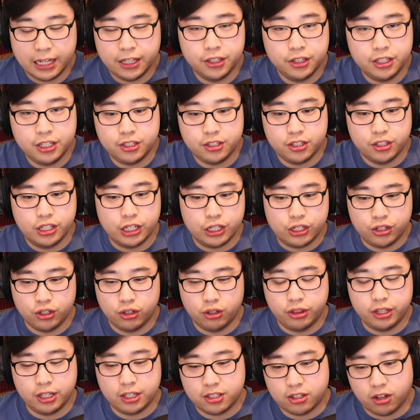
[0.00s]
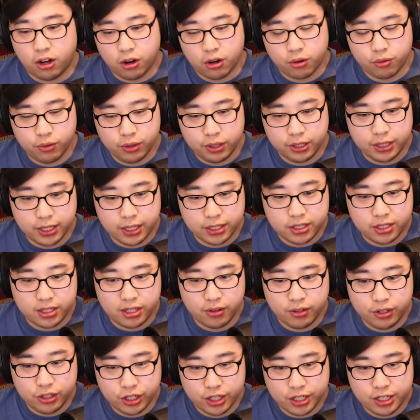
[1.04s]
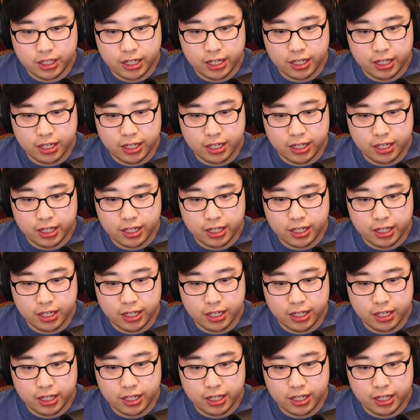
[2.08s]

And then these additional things aren't really necessary just